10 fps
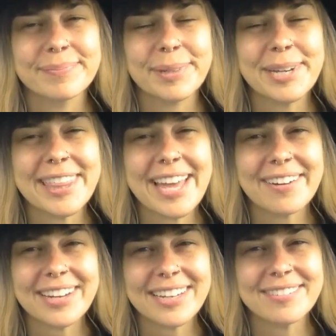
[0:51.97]
Breathe
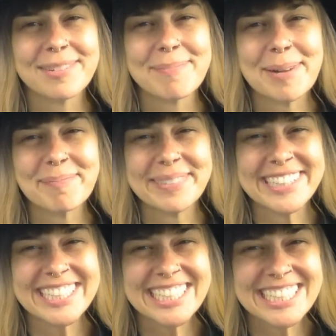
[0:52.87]
out and
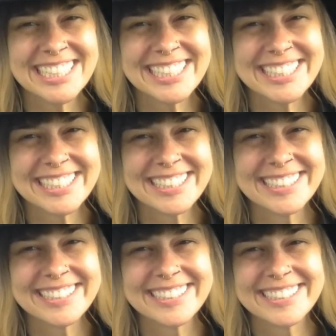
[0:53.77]
remember.
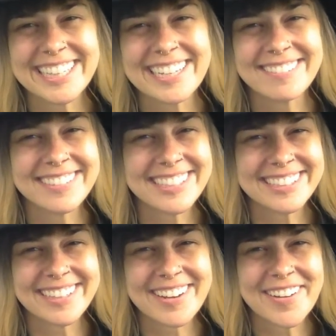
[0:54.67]
Life
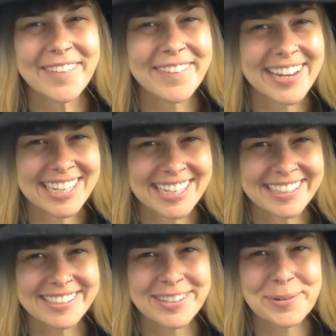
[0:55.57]
is
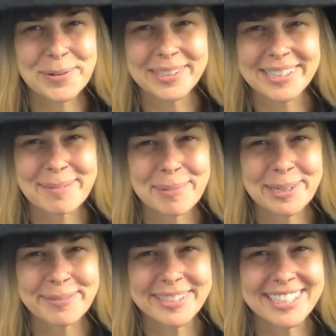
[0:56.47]
already totally
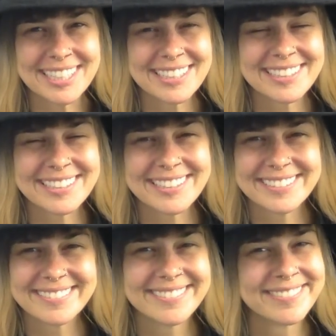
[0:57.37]
perfect.
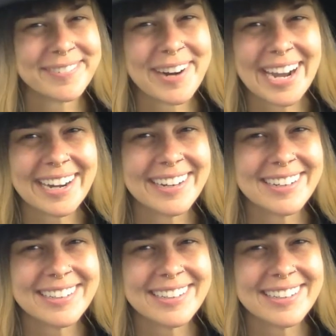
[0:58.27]
Wow.